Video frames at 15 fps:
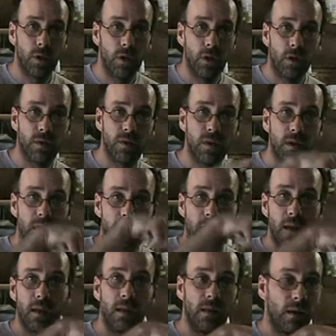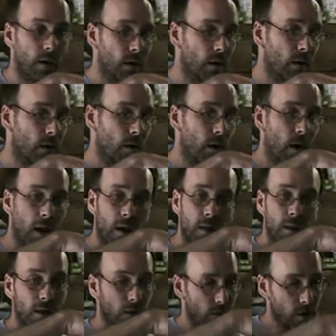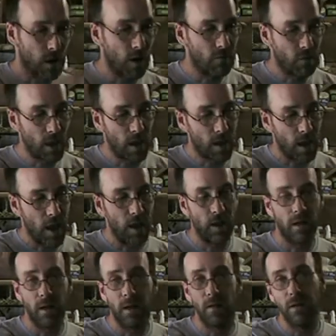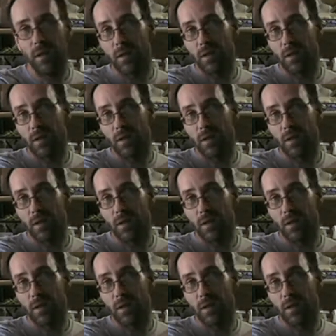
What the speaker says: you know, I'll stick that in there, and then just have that hanging down.